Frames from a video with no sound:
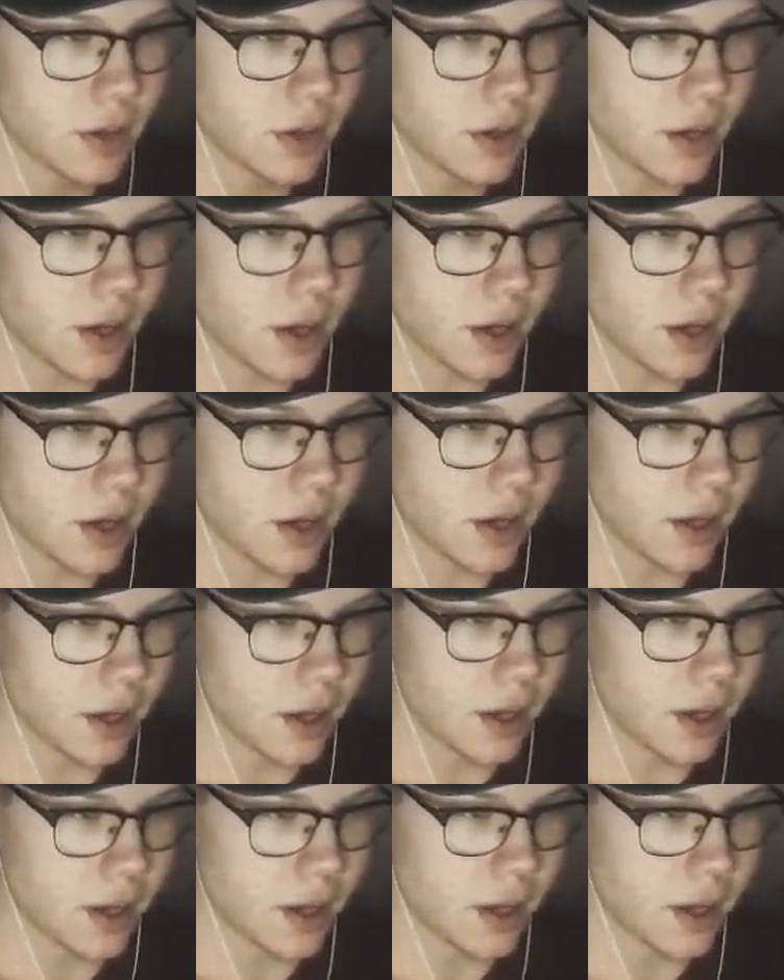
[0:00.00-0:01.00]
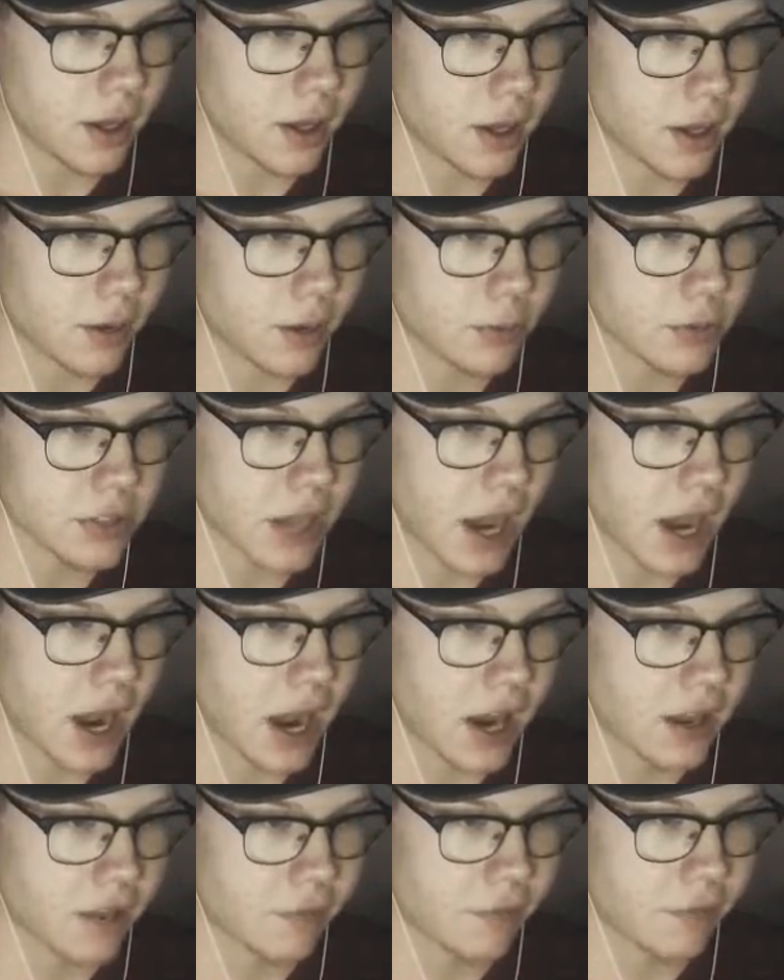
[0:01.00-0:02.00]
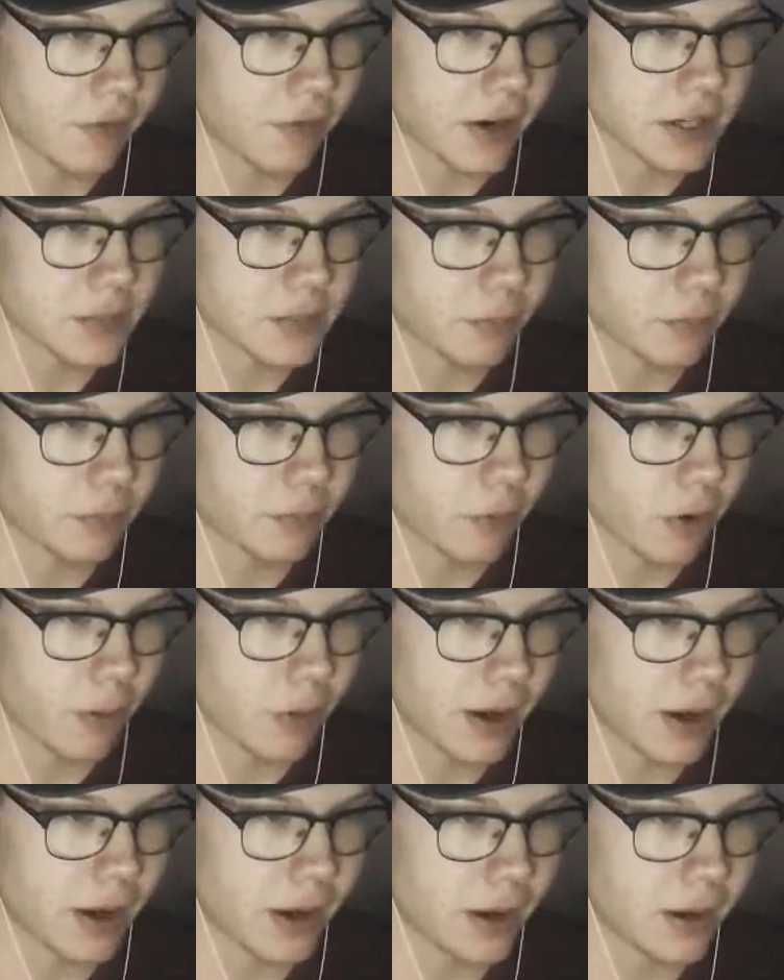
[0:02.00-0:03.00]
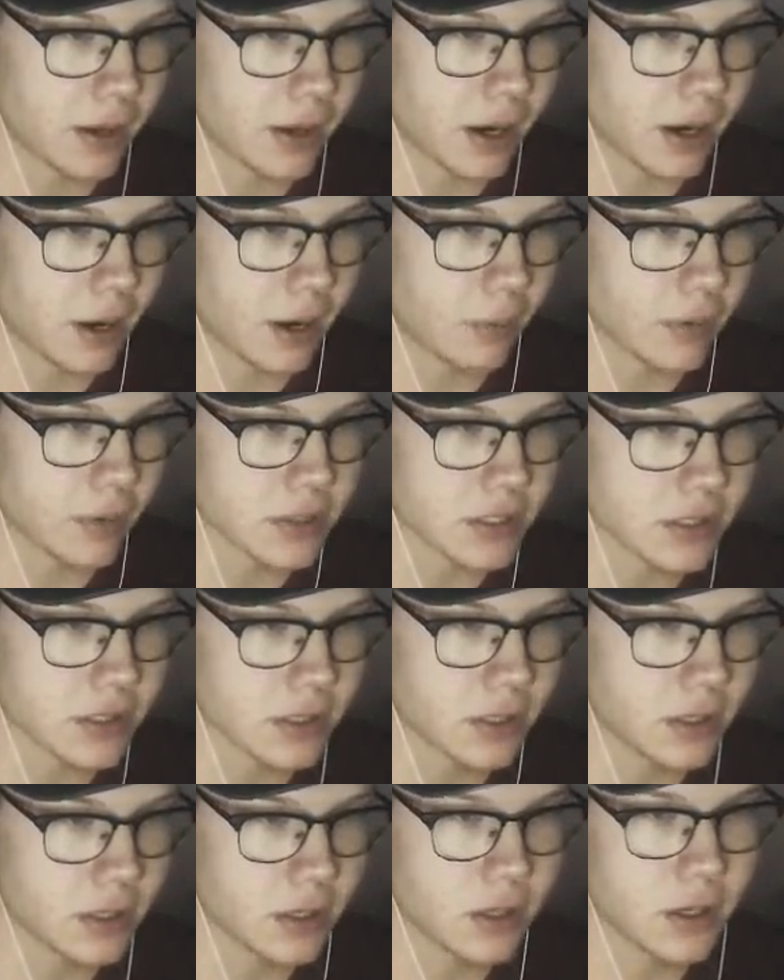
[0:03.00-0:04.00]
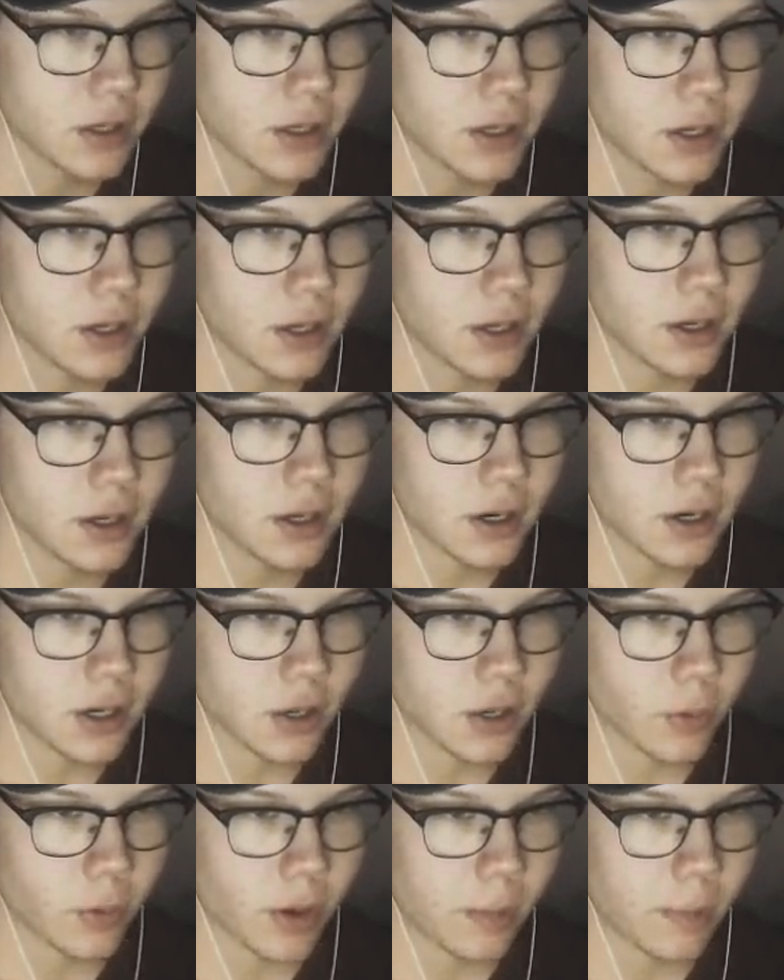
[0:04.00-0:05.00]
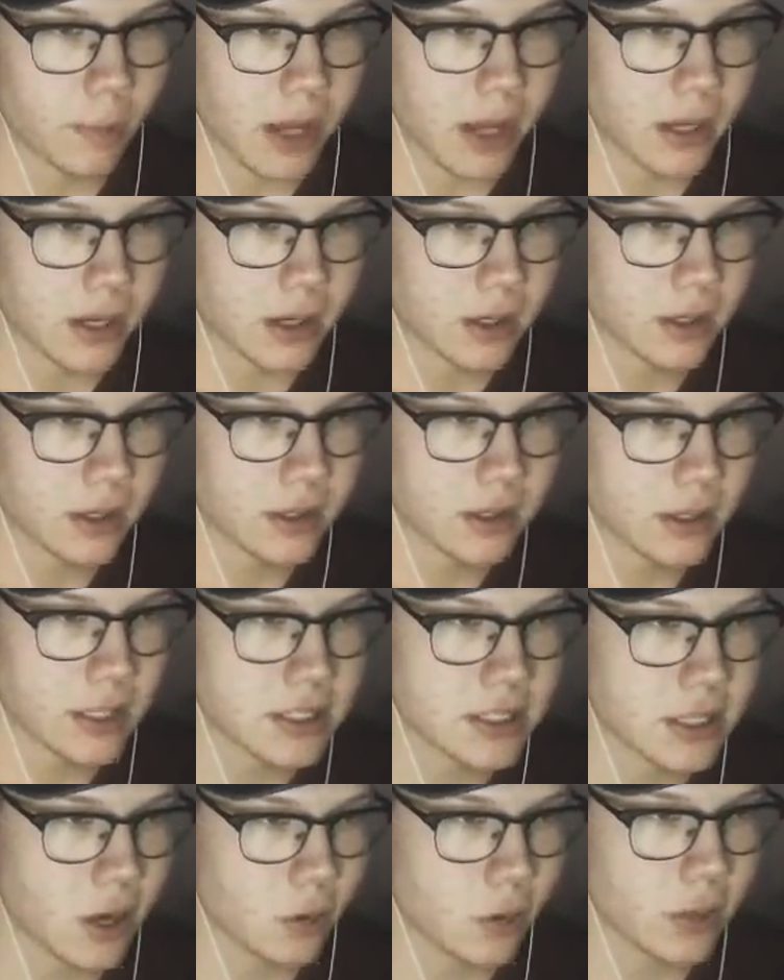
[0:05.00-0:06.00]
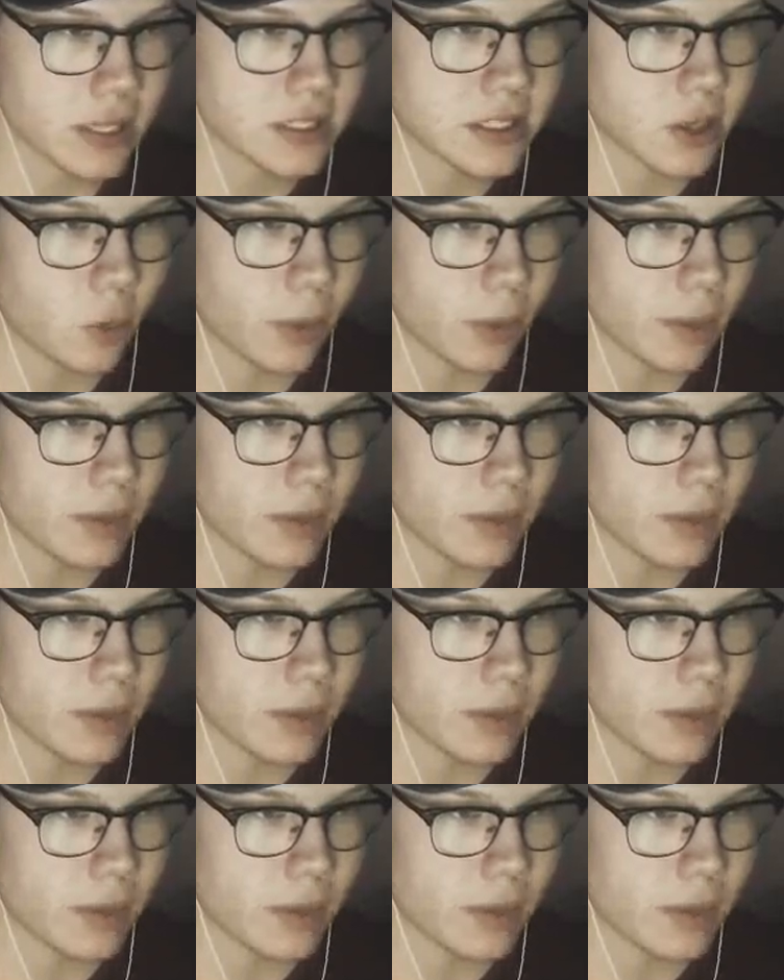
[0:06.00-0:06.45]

I was on the fence before, but I wasn't. Boys, I am here. Yo, what up, Mike? Let's go. Let's go, baby.